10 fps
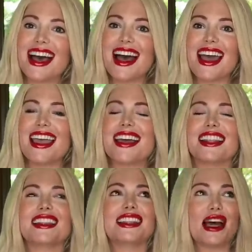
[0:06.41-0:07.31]
I
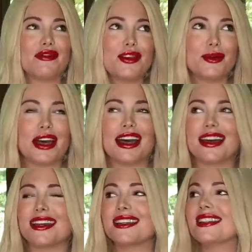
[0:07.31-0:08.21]
love you
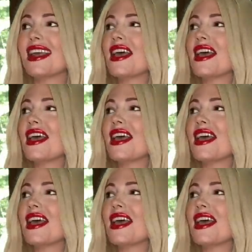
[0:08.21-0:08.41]
guys.